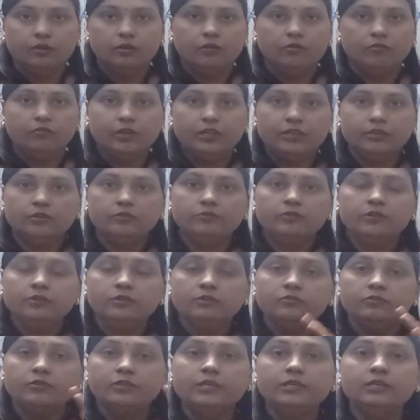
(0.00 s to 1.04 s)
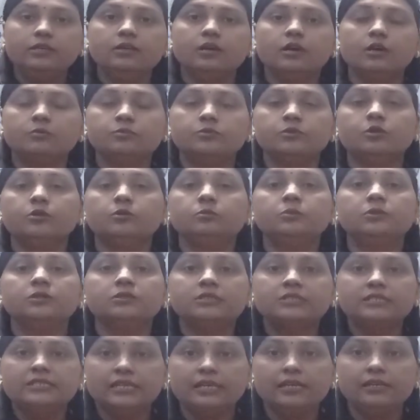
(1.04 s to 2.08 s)
Whenever we observe the
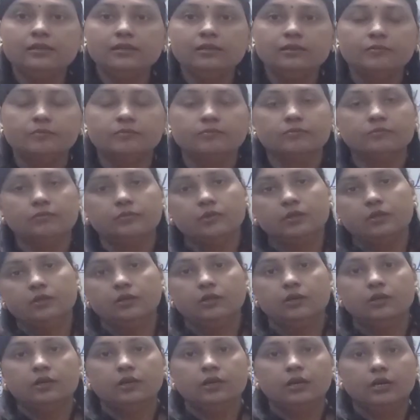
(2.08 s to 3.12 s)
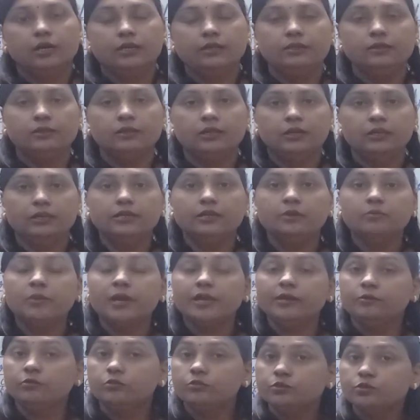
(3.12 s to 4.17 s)
cell and under
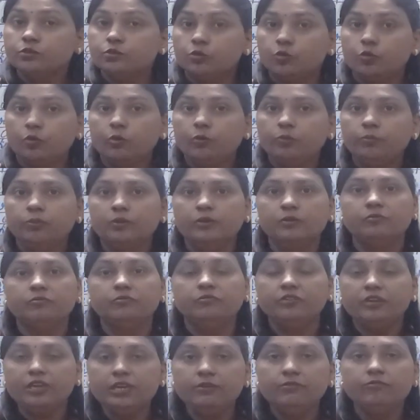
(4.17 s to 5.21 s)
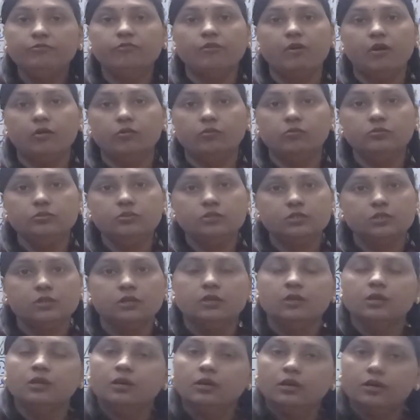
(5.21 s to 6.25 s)
microscope, we found
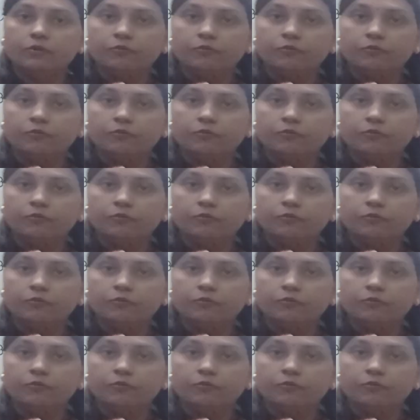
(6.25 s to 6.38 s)
a